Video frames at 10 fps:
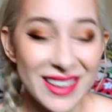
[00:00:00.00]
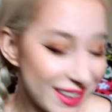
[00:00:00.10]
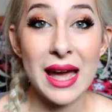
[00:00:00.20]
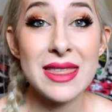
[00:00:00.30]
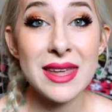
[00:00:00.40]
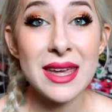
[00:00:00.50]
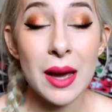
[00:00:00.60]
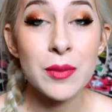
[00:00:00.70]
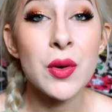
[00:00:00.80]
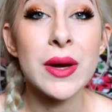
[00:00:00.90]
I think
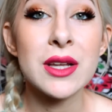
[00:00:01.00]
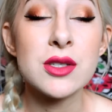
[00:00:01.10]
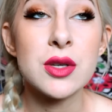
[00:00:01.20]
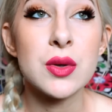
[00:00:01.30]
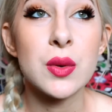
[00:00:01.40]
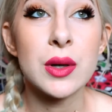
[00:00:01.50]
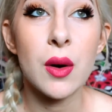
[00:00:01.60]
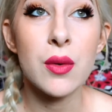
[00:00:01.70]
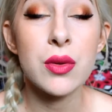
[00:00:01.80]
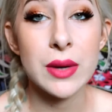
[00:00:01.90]
I'm going to
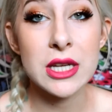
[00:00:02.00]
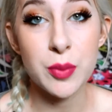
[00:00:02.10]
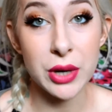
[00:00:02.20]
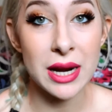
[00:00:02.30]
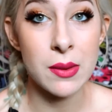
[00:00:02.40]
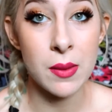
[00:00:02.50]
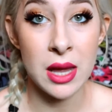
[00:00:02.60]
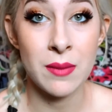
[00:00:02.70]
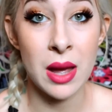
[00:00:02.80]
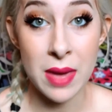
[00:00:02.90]
go through each brand
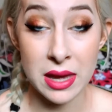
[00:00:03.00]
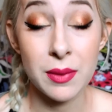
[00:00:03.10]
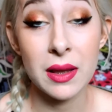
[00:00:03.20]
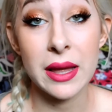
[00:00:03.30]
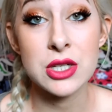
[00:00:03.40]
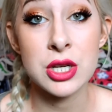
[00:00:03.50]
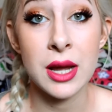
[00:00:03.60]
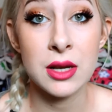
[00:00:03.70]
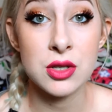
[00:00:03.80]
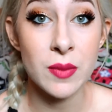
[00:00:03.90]
in my makeup
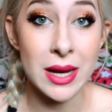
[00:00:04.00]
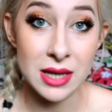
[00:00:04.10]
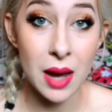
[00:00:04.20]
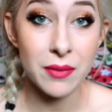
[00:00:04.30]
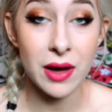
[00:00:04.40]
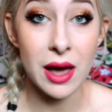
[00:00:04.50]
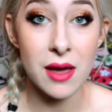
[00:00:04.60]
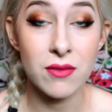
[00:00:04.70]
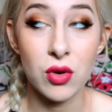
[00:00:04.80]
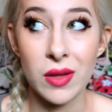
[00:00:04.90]
collection and do my top
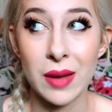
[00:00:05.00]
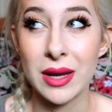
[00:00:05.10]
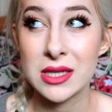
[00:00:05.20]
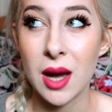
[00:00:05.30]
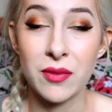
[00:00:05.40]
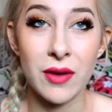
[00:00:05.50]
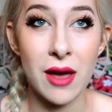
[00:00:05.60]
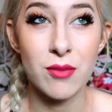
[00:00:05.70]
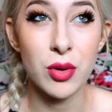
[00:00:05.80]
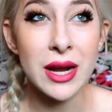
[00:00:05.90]
5, or like my top
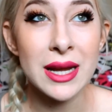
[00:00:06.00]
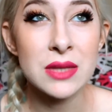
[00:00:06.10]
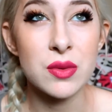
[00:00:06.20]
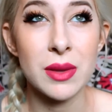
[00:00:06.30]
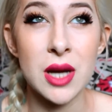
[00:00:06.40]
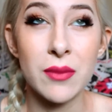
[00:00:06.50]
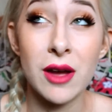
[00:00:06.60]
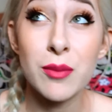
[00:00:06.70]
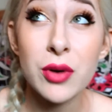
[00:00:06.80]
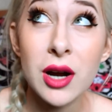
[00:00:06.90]
5 brands with my top
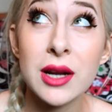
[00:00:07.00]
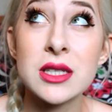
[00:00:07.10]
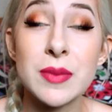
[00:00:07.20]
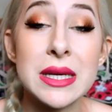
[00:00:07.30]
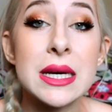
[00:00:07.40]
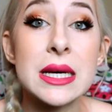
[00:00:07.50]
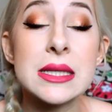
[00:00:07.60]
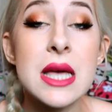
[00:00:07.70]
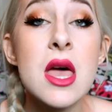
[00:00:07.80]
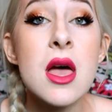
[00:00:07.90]
5 products,
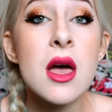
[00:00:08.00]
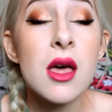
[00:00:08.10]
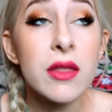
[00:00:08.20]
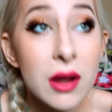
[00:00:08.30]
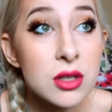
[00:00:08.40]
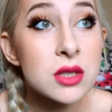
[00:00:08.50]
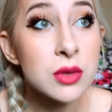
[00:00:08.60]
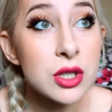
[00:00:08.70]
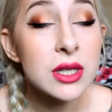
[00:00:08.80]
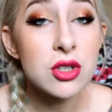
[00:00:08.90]
because there are
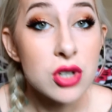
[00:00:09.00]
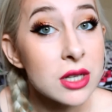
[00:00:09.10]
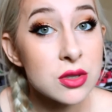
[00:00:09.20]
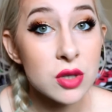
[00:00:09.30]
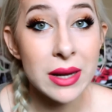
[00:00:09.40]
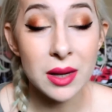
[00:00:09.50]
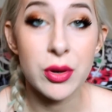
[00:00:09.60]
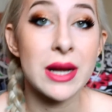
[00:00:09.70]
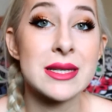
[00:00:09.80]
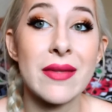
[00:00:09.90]
some good drugstore makeup
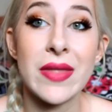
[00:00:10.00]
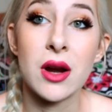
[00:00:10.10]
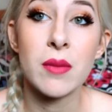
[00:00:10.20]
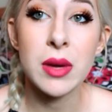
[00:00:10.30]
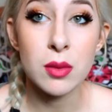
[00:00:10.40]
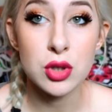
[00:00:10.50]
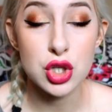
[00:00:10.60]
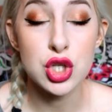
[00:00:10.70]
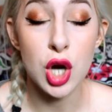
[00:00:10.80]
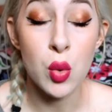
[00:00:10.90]
brands out there and people
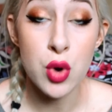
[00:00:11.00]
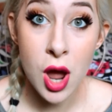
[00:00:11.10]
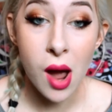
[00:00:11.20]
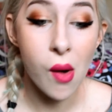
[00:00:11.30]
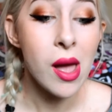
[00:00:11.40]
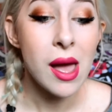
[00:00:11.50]
just don't know.